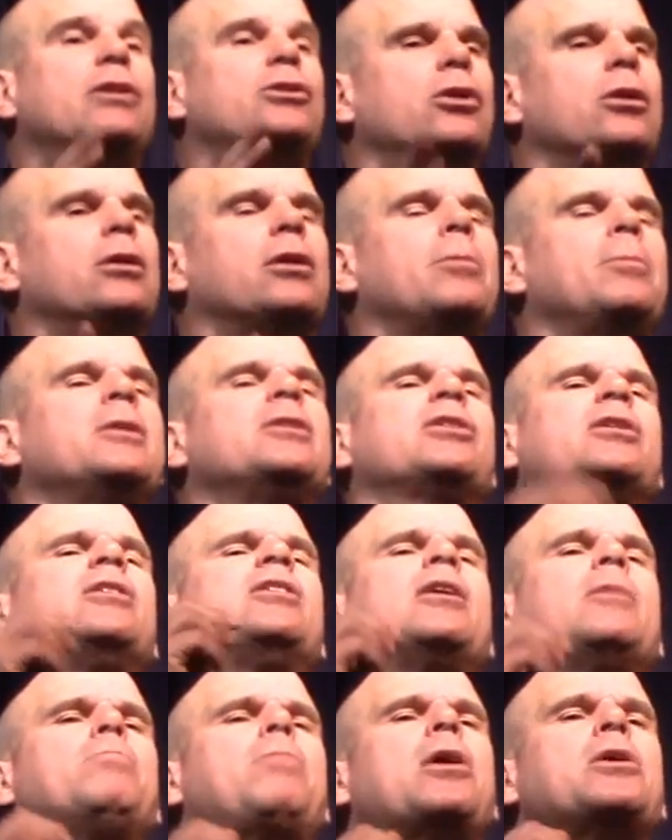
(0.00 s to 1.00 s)
then she looked at me, she
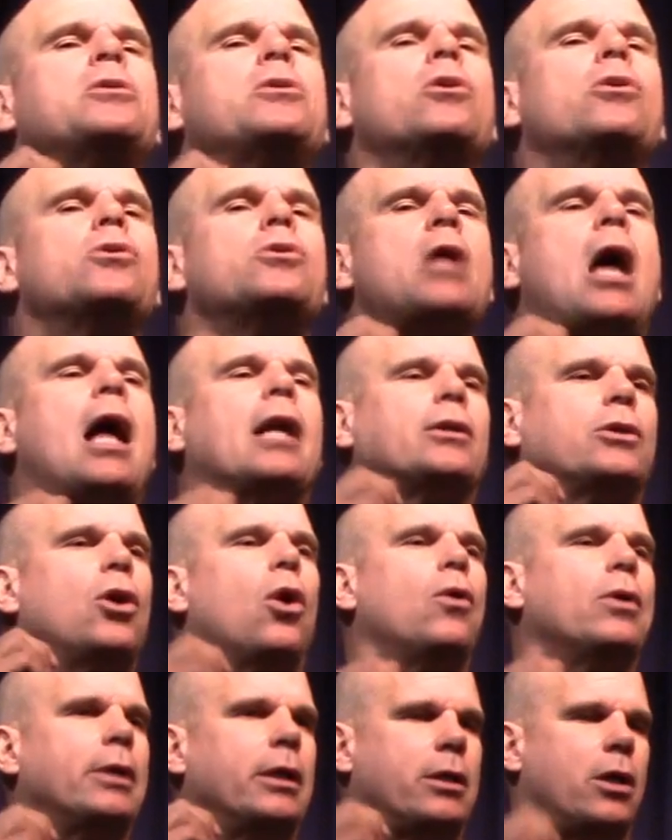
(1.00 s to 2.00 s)
said, but you're not
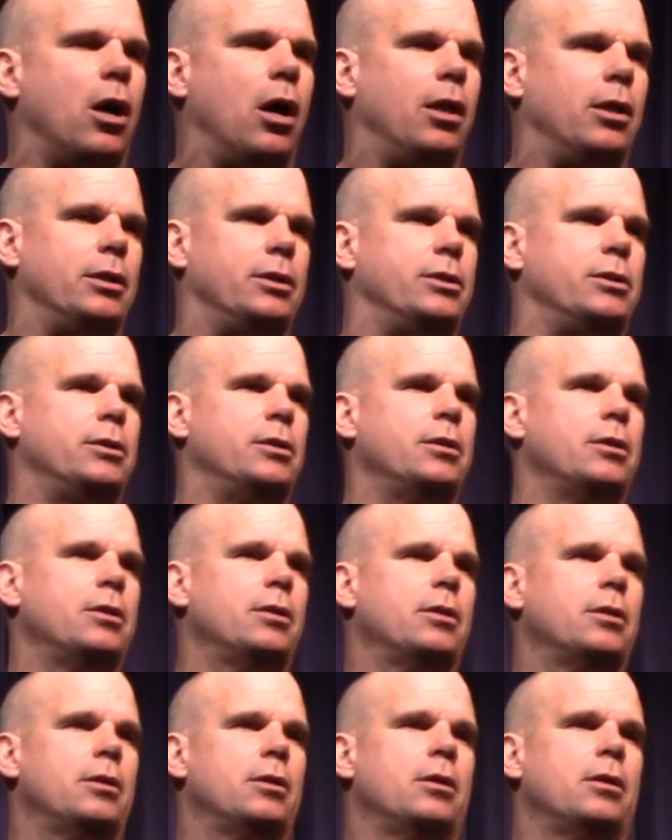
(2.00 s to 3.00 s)
going to college.
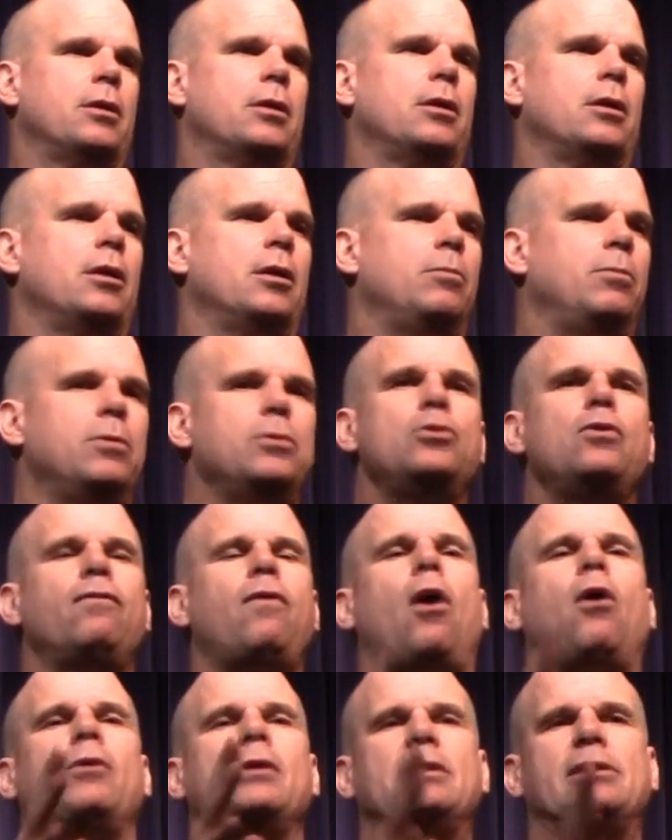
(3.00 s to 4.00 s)

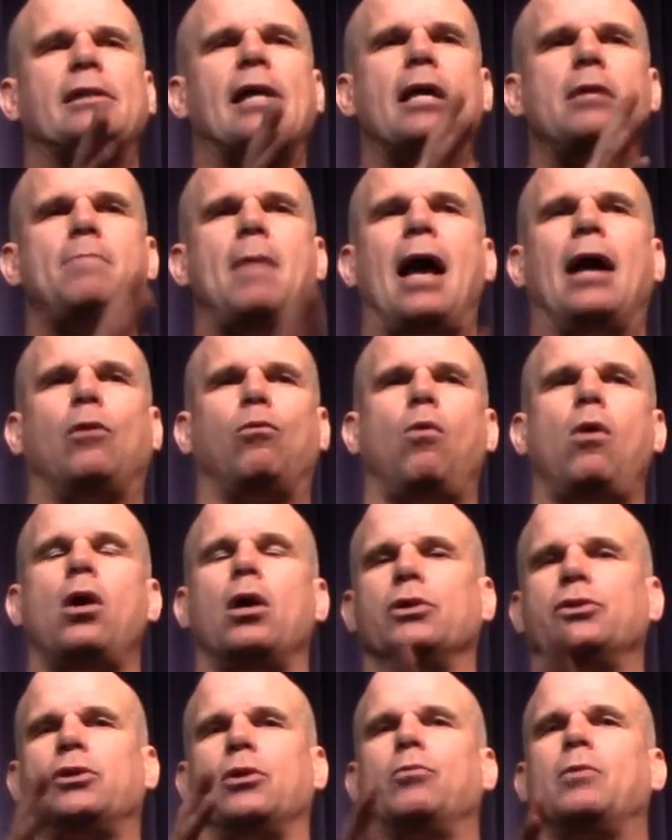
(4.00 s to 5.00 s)
You've already stayed back
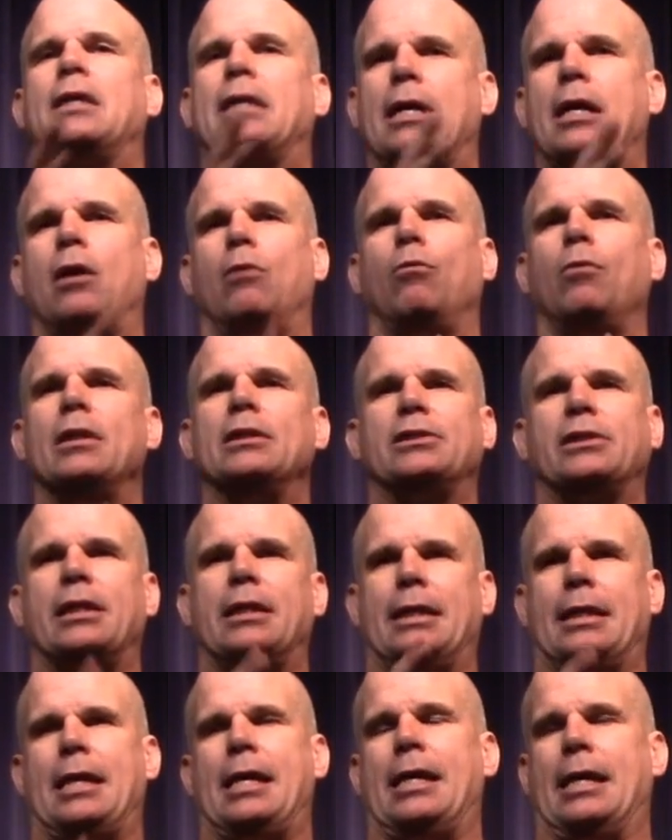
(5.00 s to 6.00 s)
once, and we can't risk
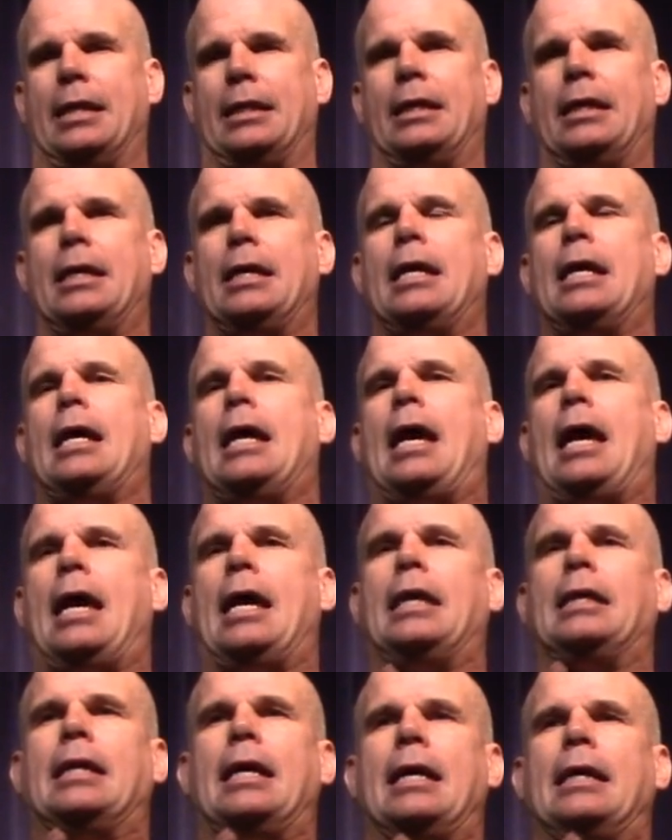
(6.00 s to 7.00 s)
it again.
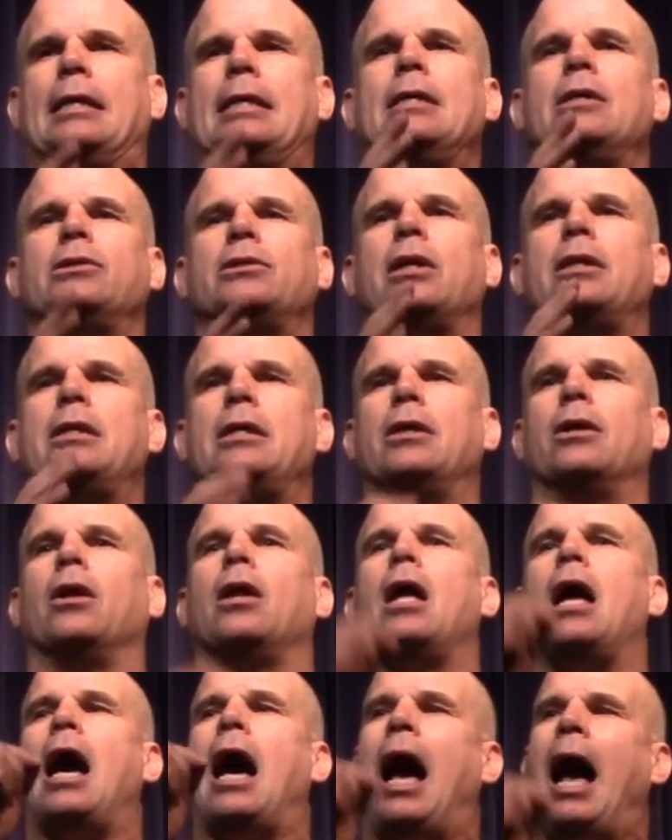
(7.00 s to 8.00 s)
And here's the
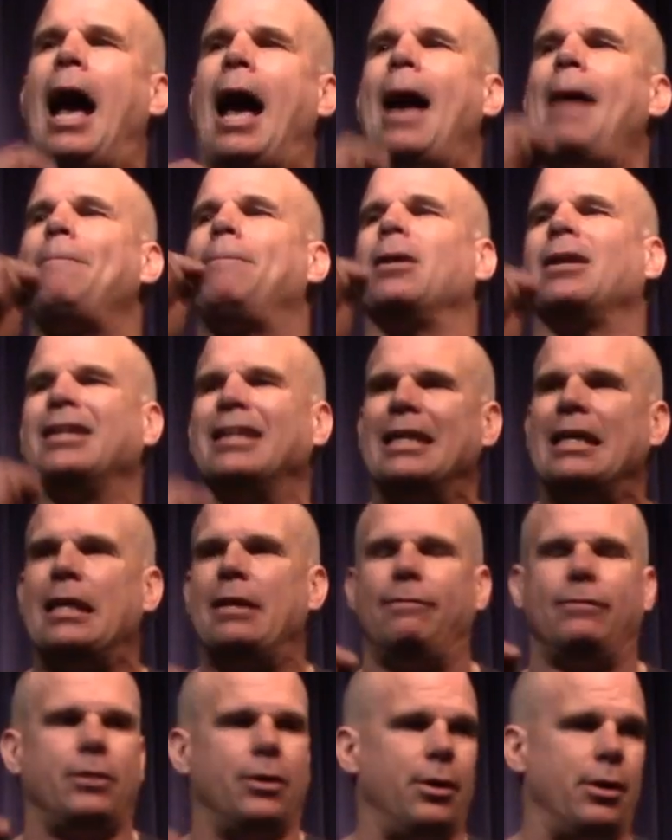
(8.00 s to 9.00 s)
deal. I
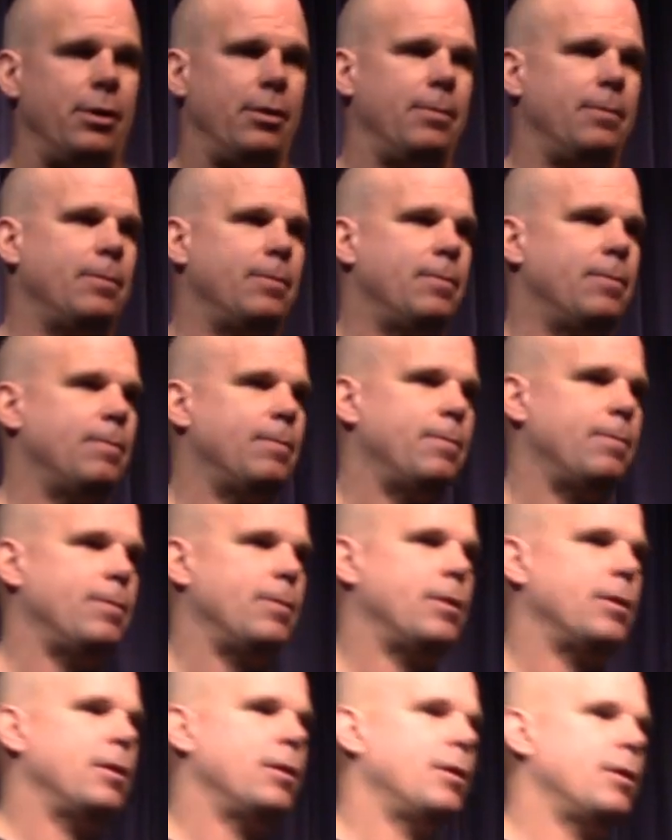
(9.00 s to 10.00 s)
believed her.
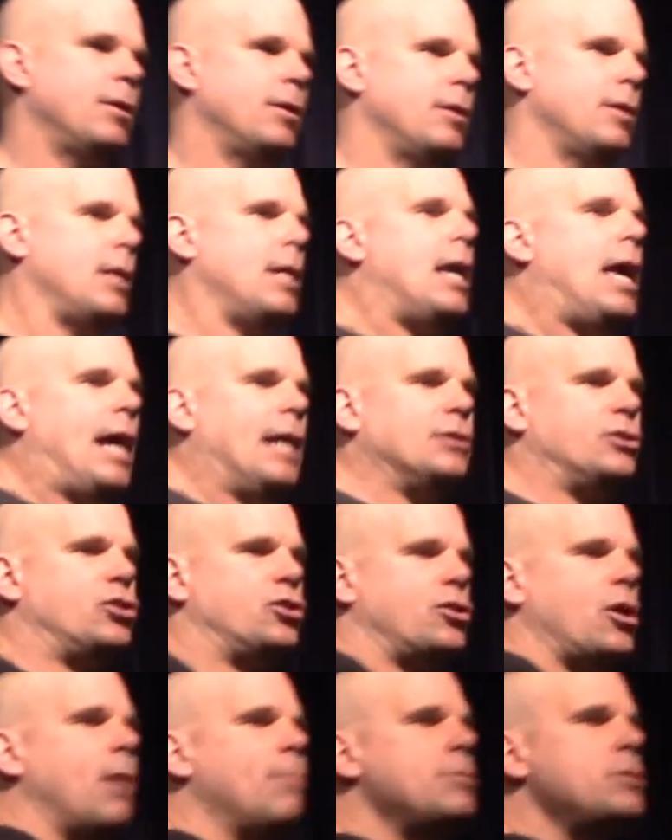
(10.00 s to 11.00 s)
And
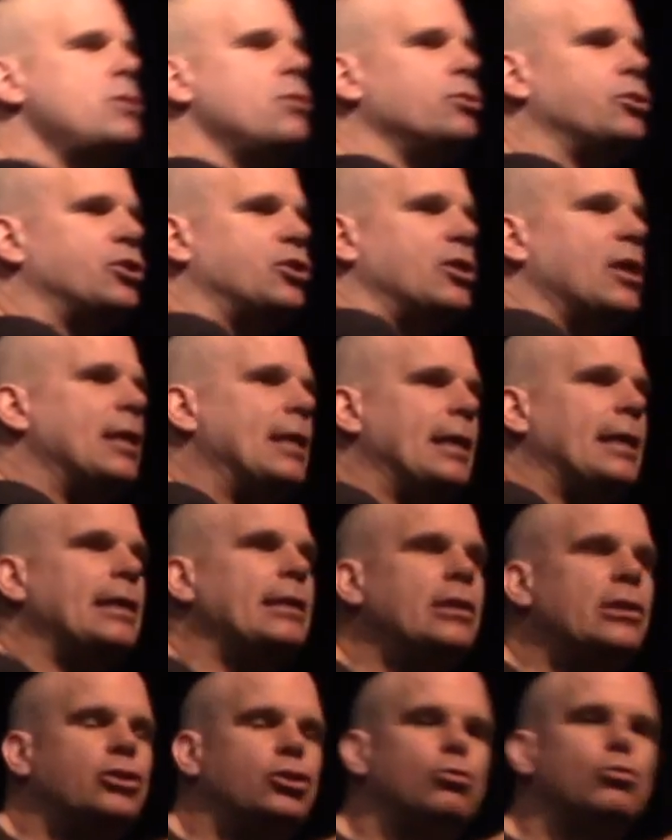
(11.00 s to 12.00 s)
some of you sitting
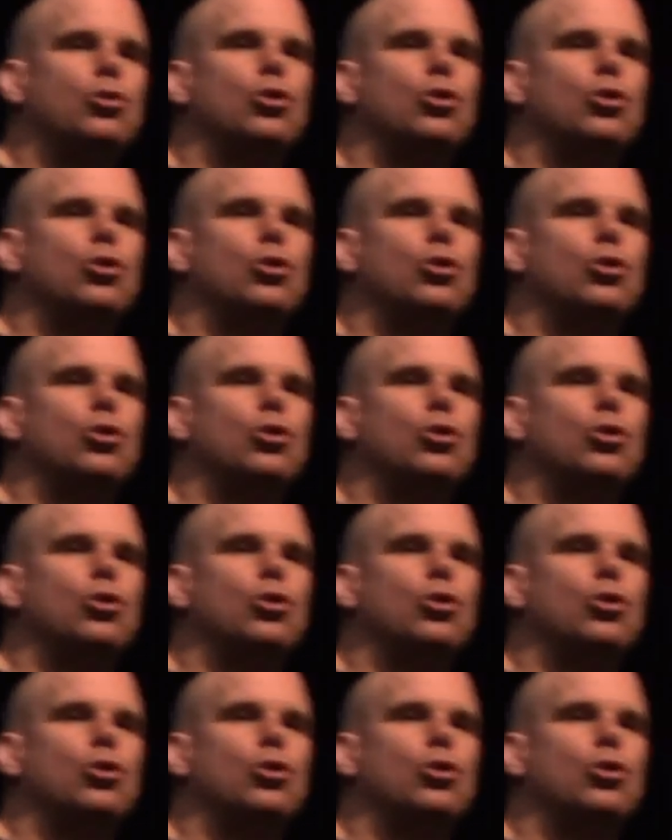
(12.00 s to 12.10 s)
in this